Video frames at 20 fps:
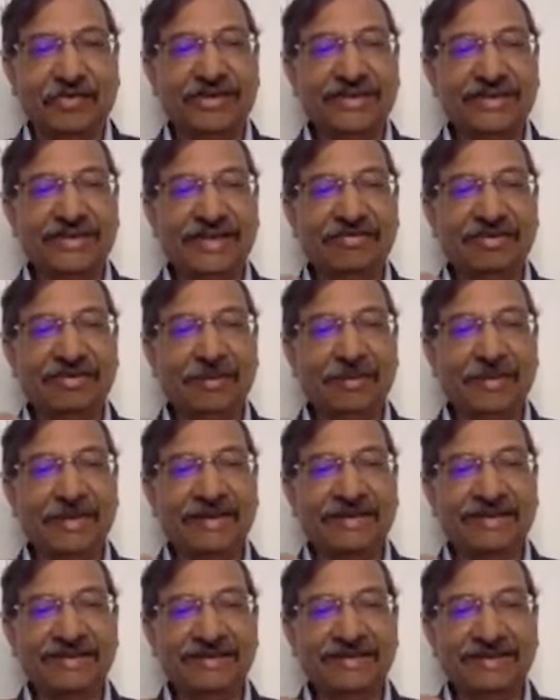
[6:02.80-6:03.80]
first
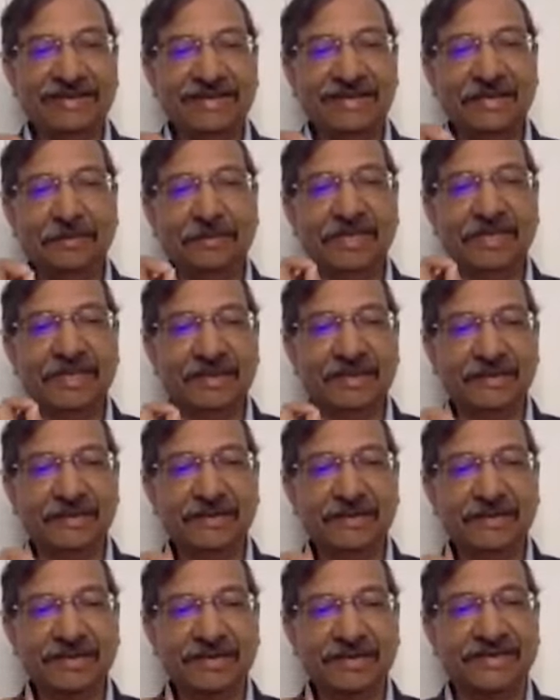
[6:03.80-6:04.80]
alphabet is a
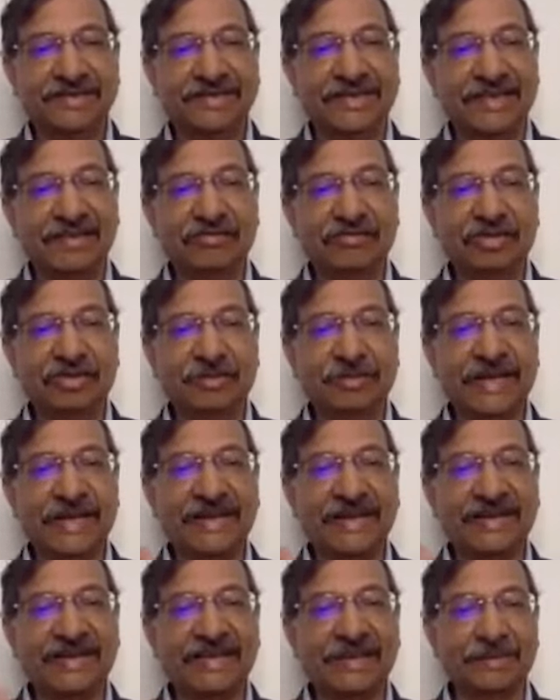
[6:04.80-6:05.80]
B, stand for
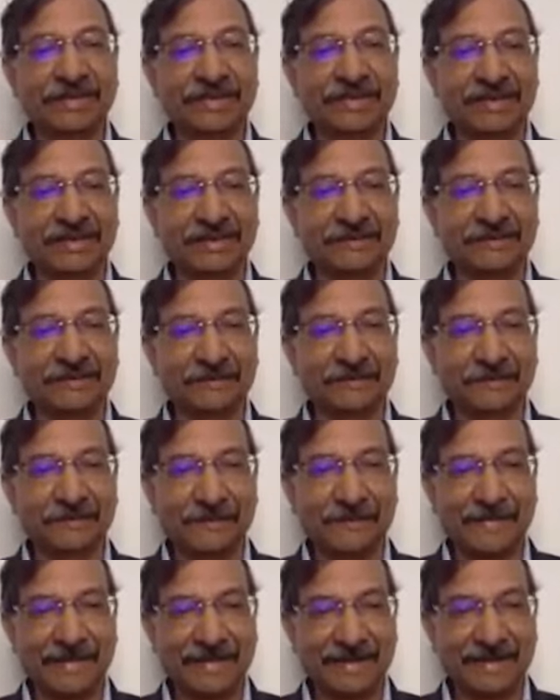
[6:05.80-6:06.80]
brand capital.
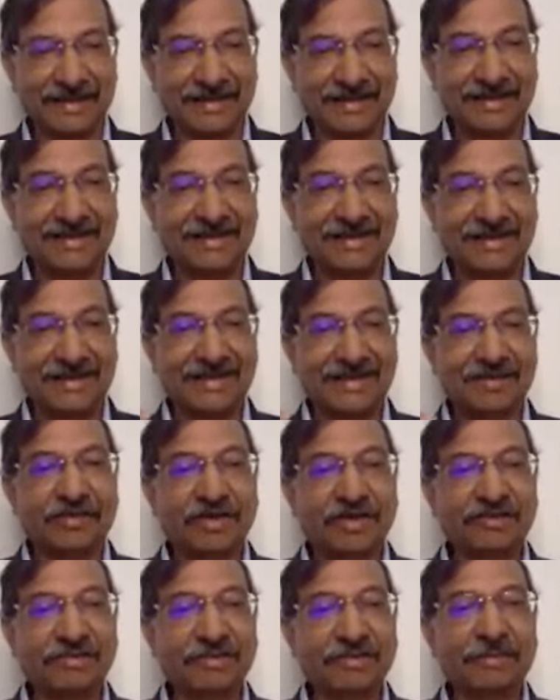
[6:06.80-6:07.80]

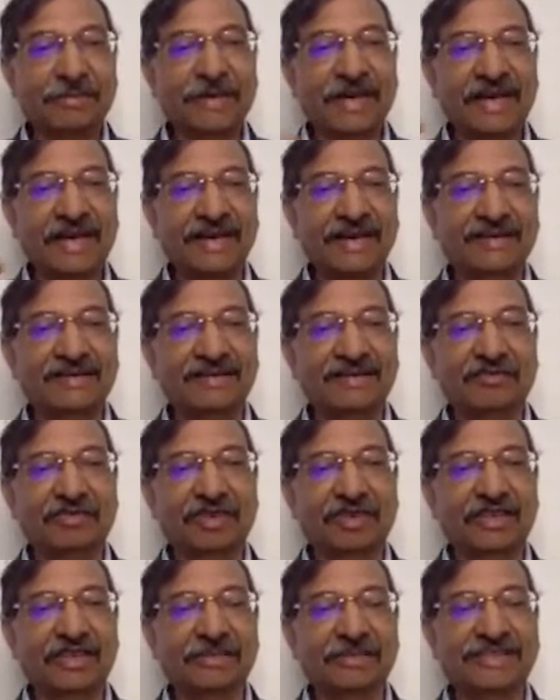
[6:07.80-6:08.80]
What is my brand?
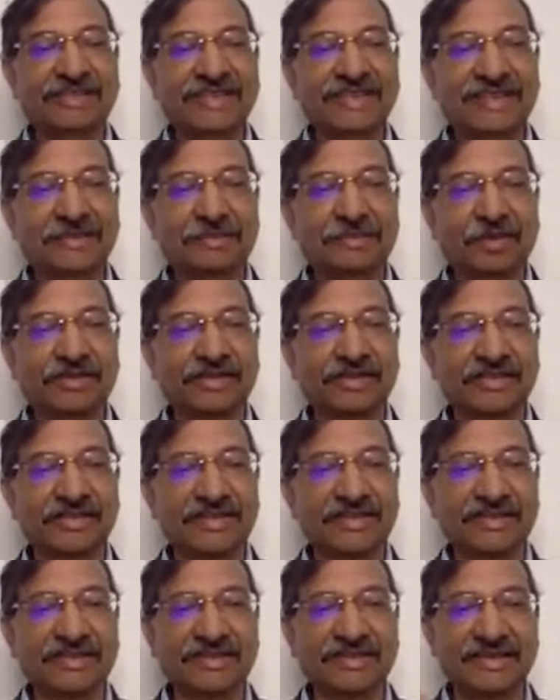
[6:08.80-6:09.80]
What is my sales
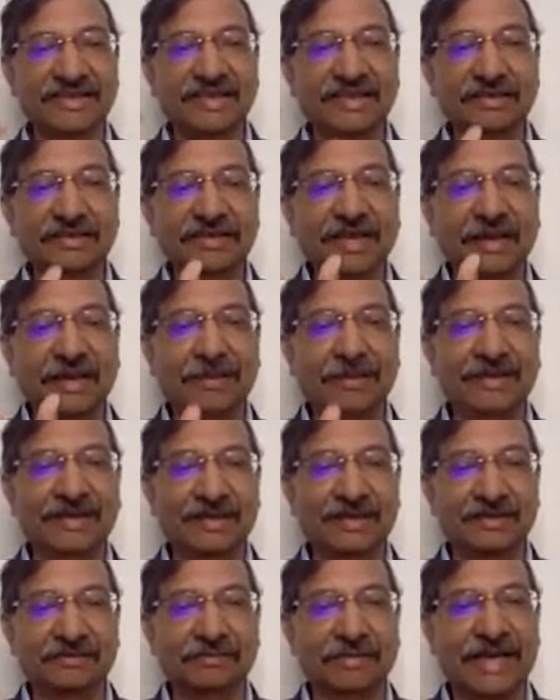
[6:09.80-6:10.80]
processes? Is a
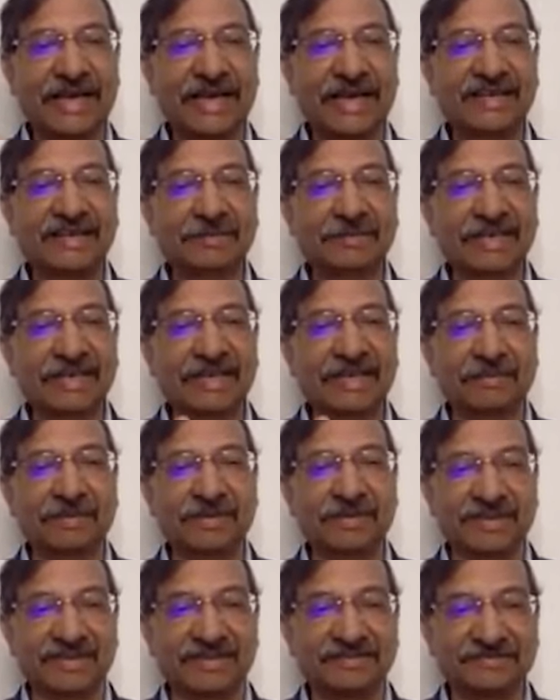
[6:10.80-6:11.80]
capital. Brand is my
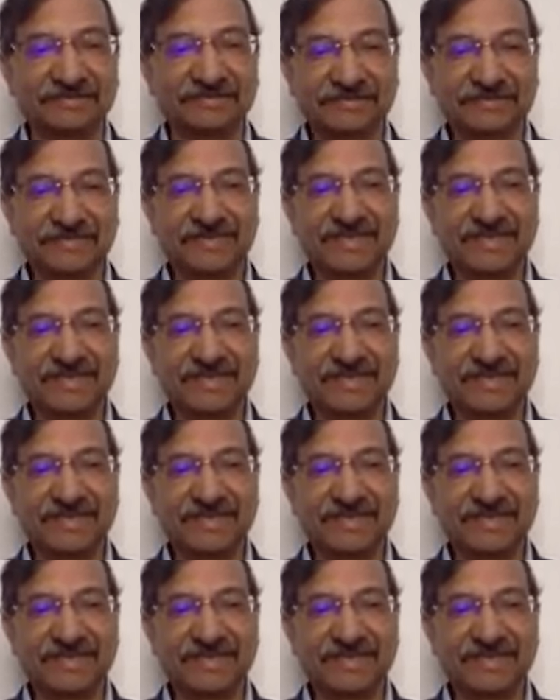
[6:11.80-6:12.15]
capital.